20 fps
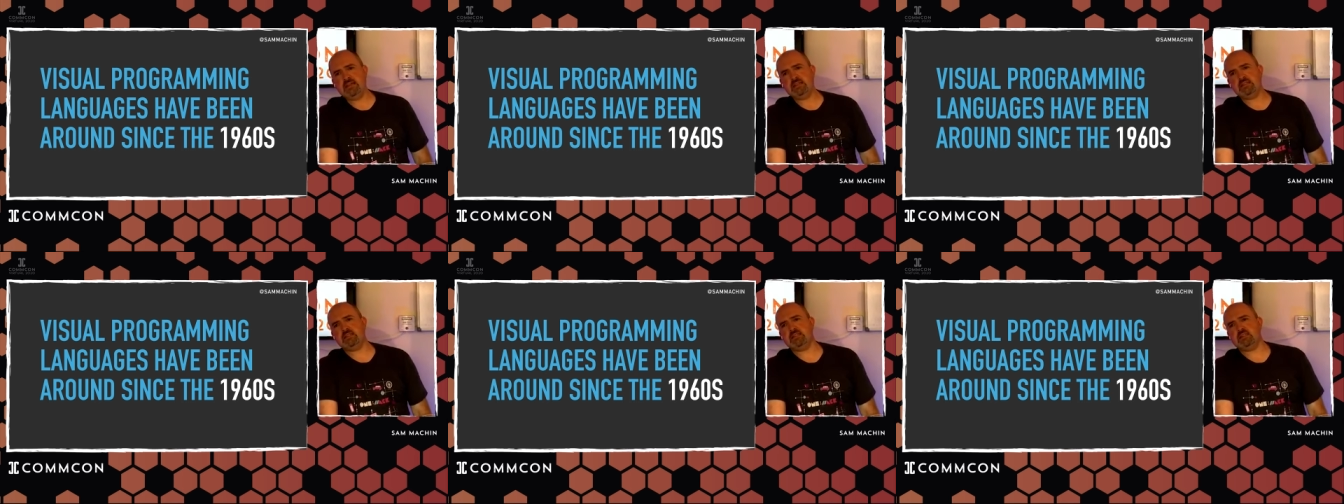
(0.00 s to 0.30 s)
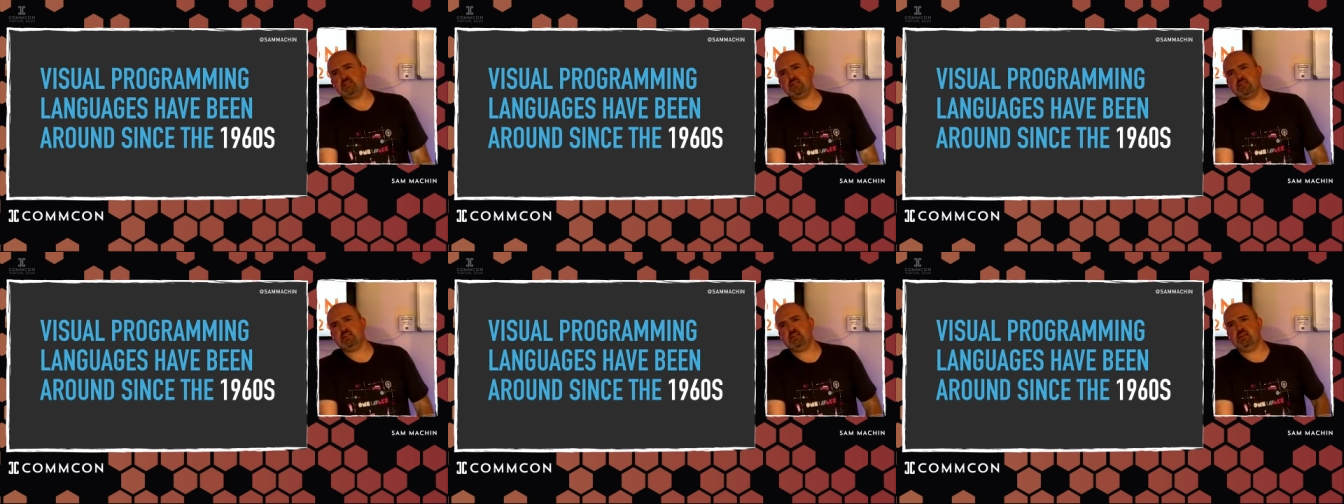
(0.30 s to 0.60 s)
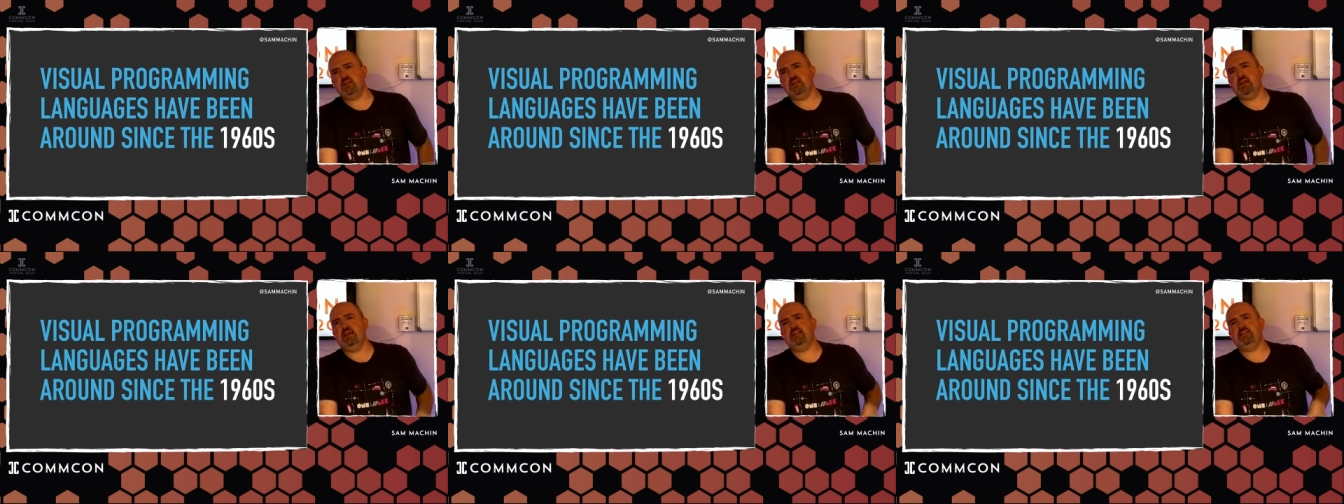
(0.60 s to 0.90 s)
It's
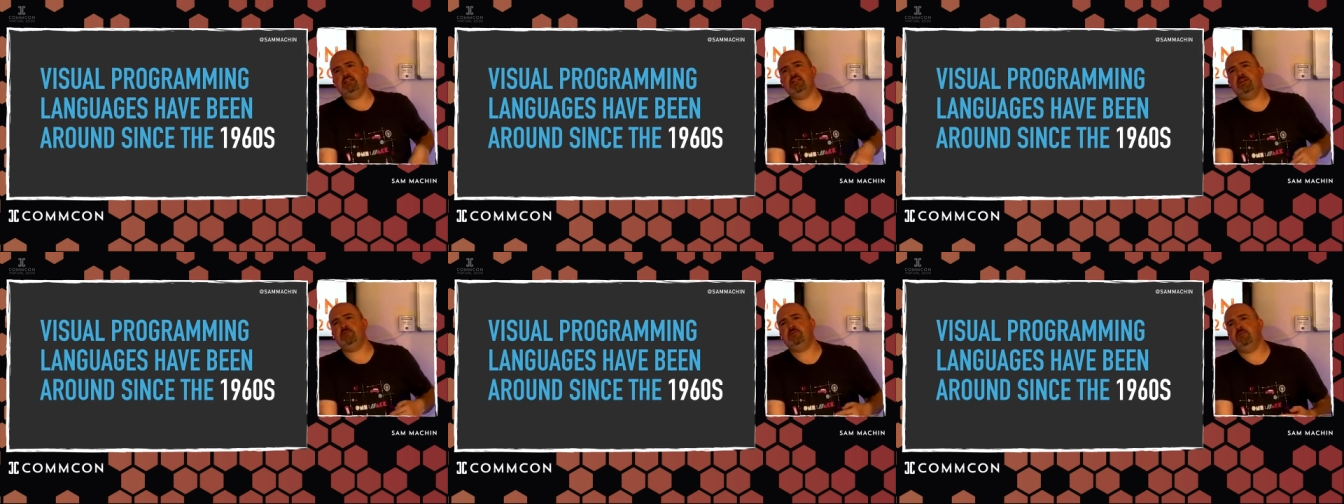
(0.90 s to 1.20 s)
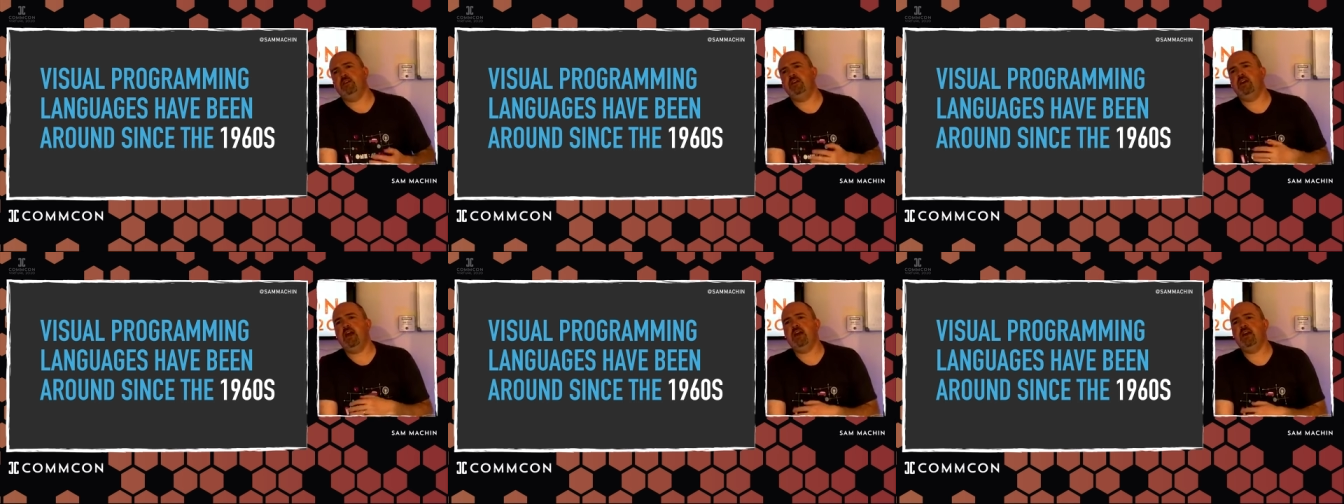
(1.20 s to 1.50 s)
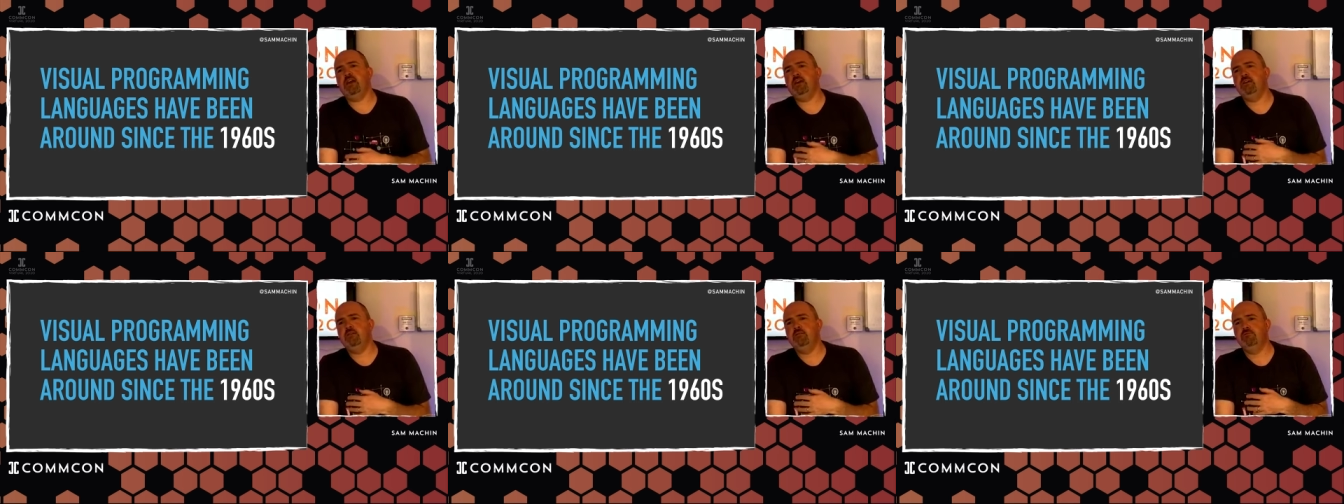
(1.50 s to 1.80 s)
definitely
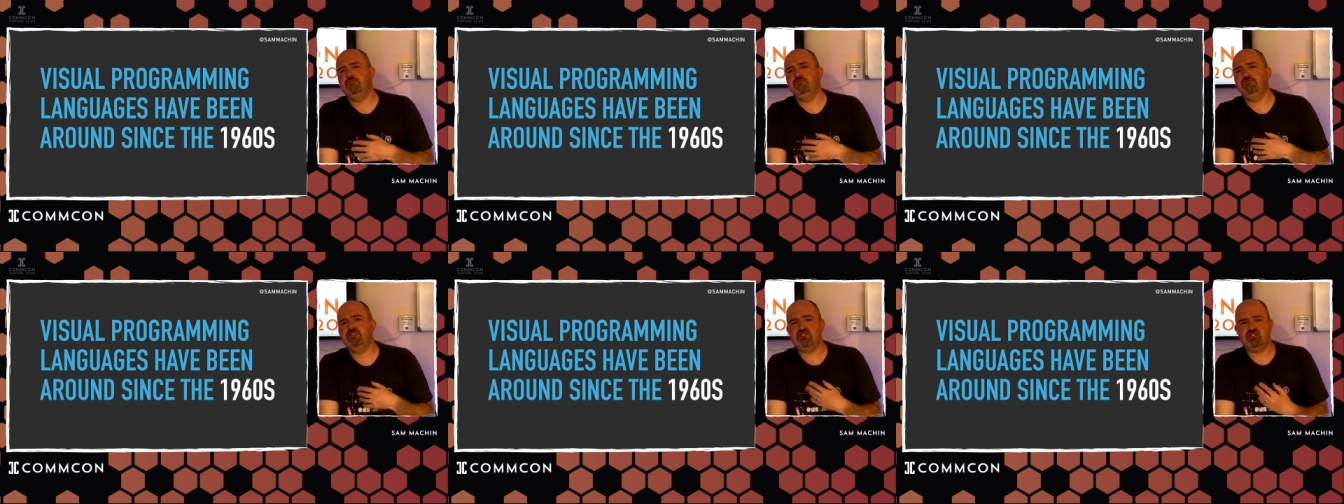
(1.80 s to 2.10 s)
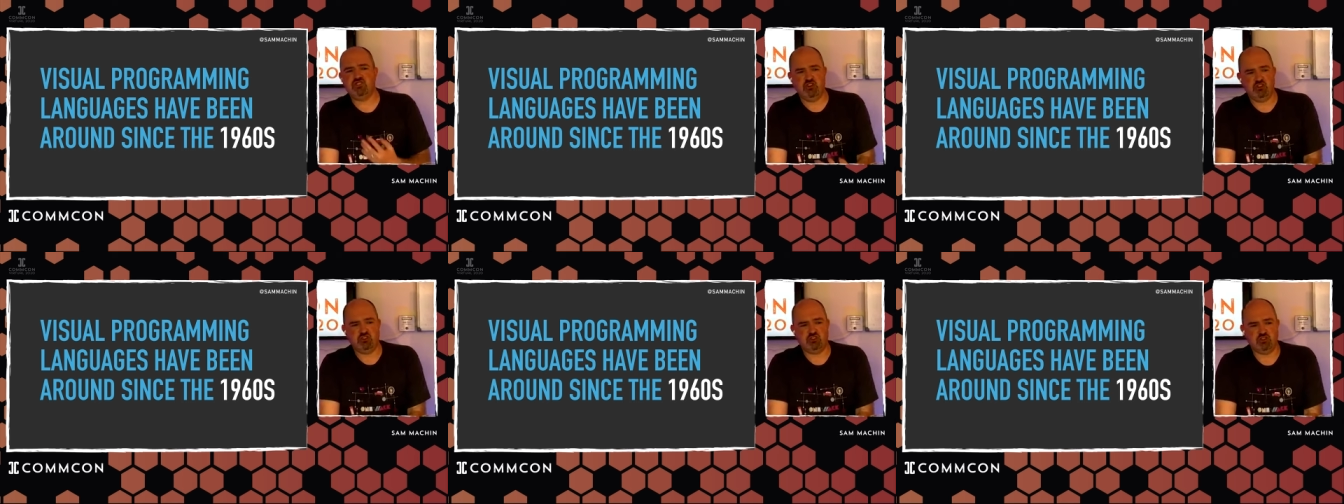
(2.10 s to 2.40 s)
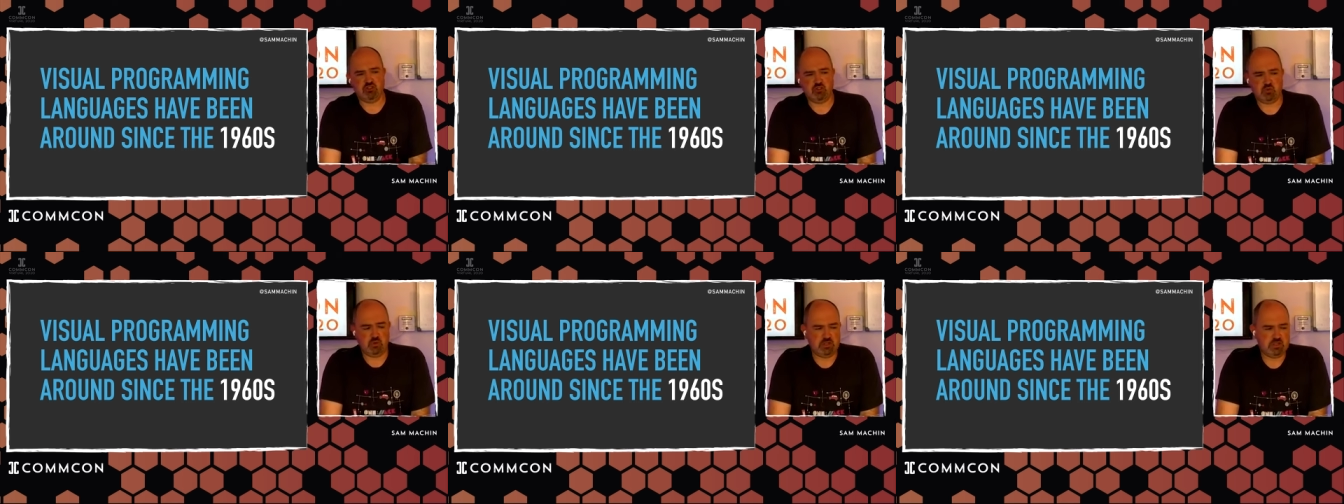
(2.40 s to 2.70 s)
a
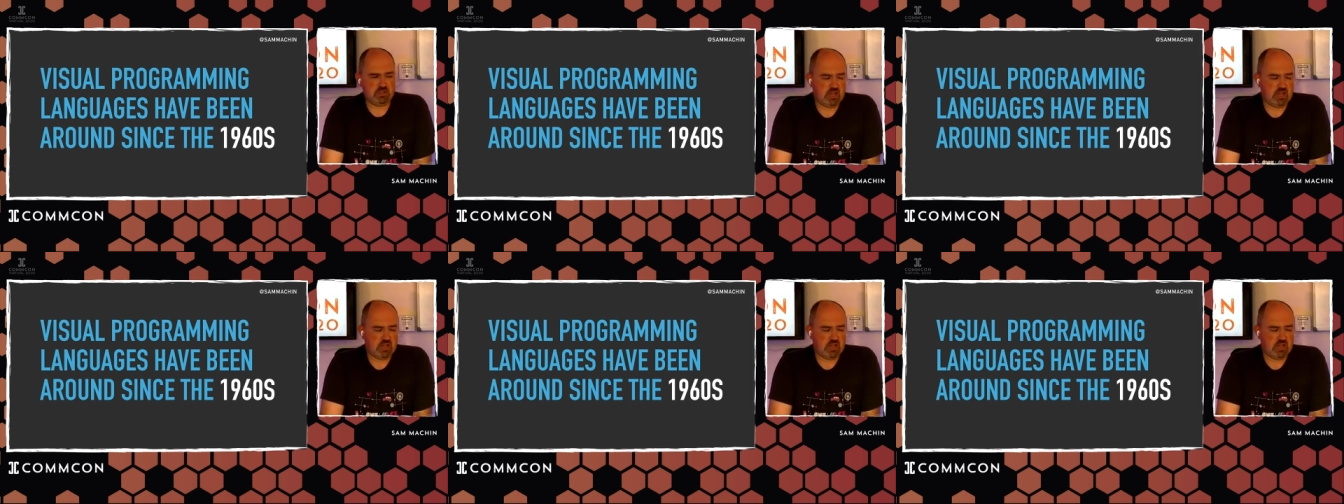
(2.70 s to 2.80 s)
resurgence.